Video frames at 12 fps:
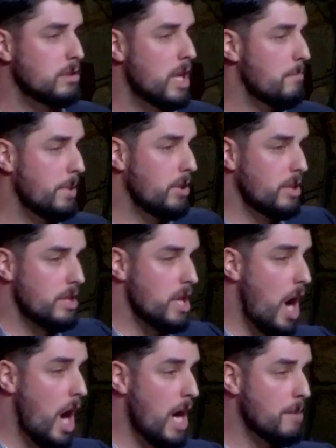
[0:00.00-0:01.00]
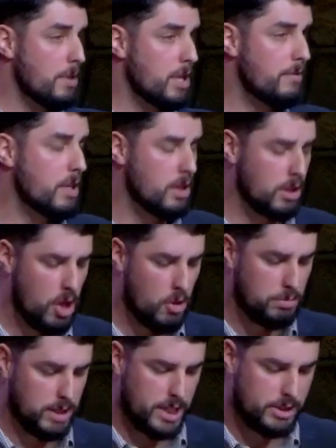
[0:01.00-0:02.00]
not merely in the high, but even in the
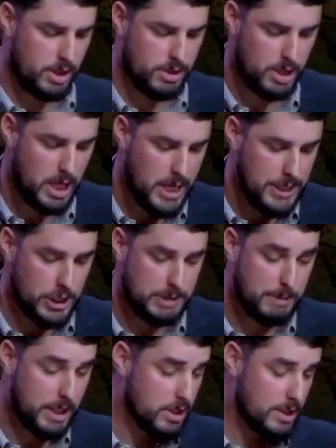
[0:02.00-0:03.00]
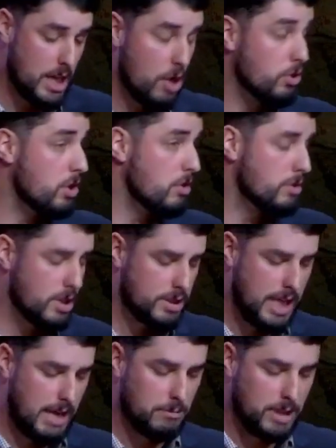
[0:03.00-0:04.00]
low places, just because they don't use the
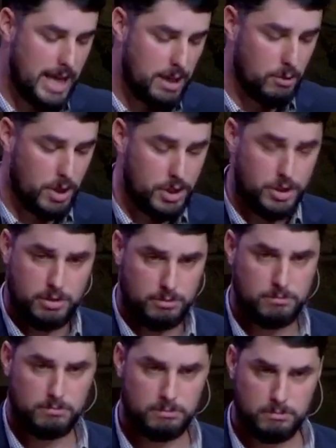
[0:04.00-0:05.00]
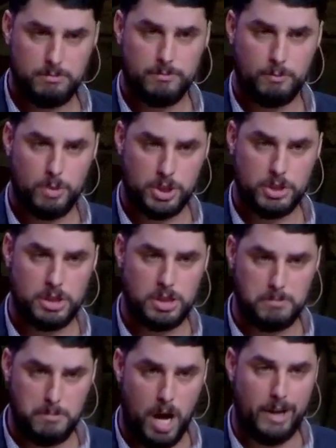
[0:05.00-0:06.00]
same language, which is a
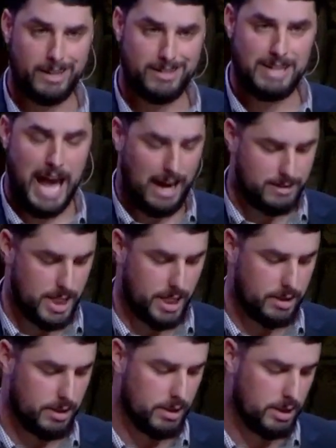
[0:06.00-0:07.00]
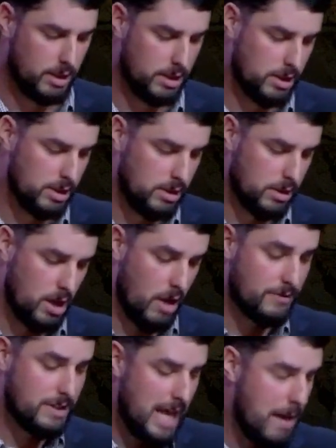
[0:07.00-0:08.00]
demonic tactic,
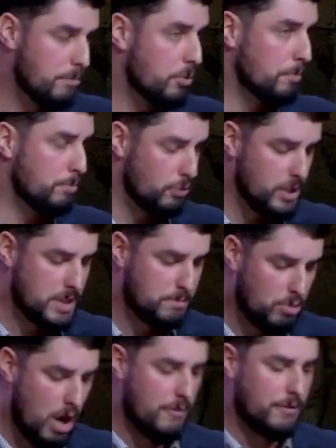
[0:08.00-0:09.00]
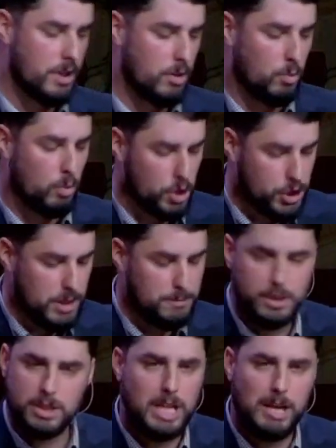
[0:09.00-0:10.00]
of temple, priest, prophet, or
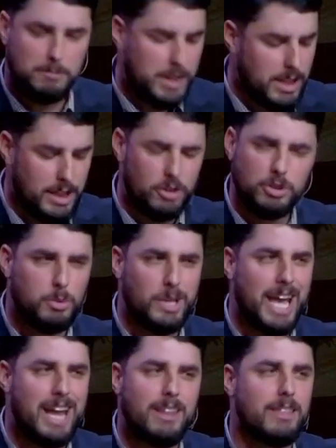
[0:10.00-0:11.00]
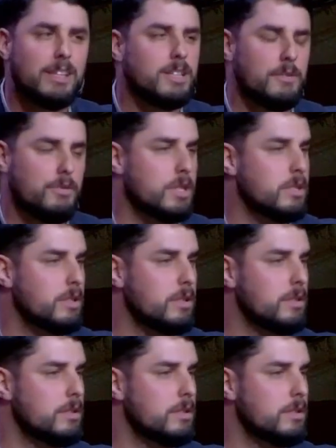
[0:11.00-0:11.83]
worship does not mean they're doing anything different.